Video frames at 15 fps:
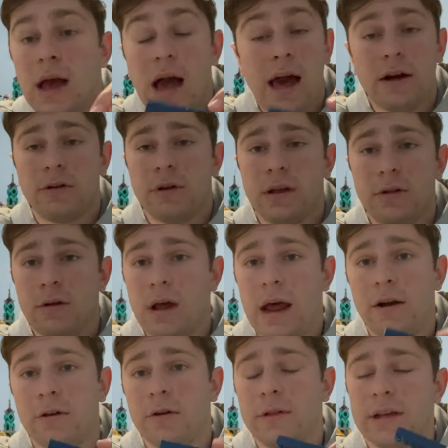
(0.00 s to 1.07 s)
I don't mean I
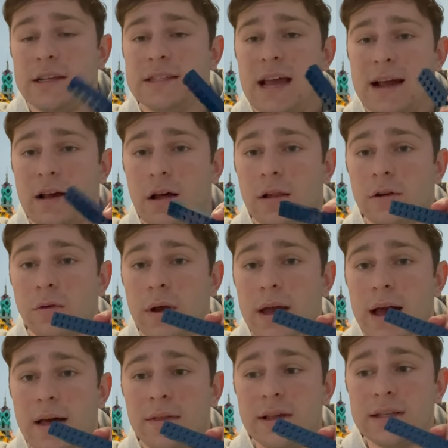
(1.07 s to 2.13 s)
don't know the exact colorway
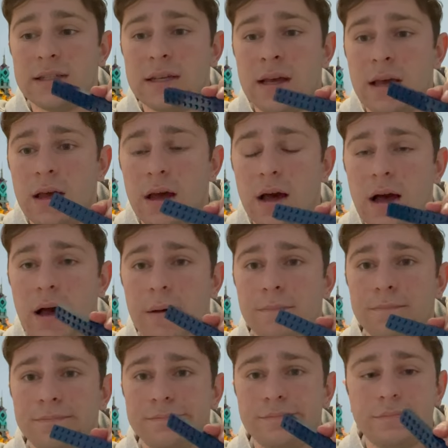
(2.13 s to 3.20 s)
on this.
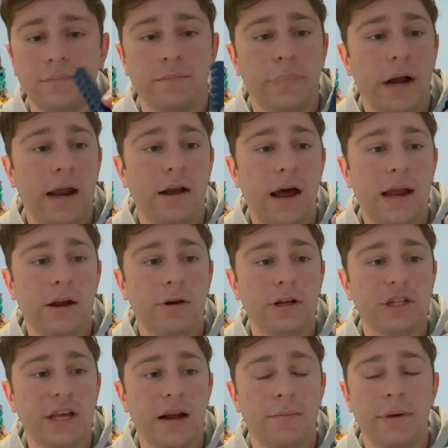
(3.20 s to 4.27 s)
Um, but I, I know I
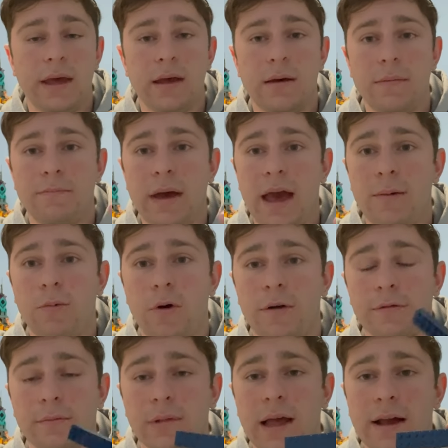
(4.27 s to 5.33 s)
just had a, pit, a, pad wall
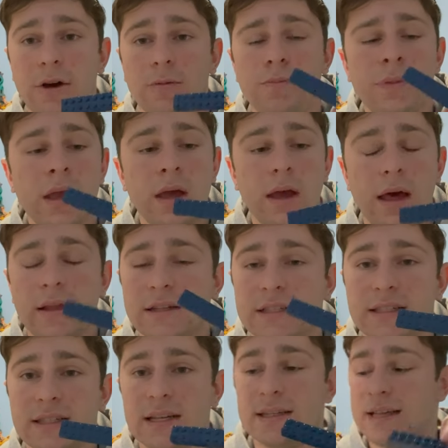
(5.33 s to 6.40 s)
from Lego. And this
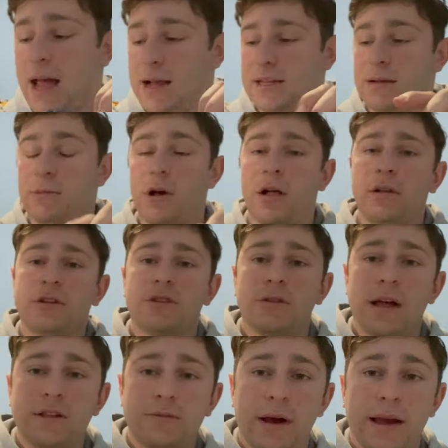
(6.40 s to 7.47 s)
is the exact same color, so
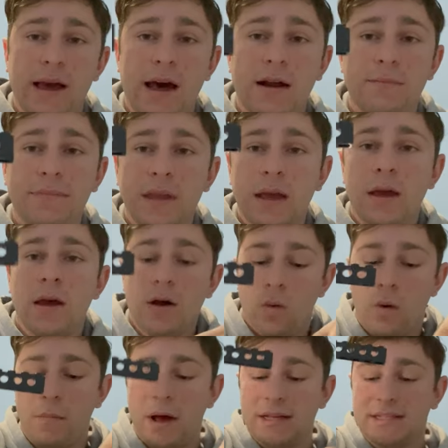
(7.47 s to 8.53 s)
that's why I got them.
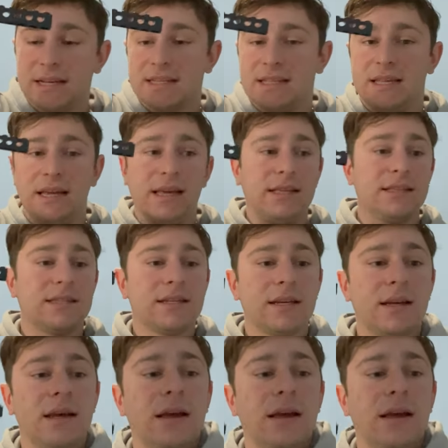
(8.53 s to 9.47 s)
1x16s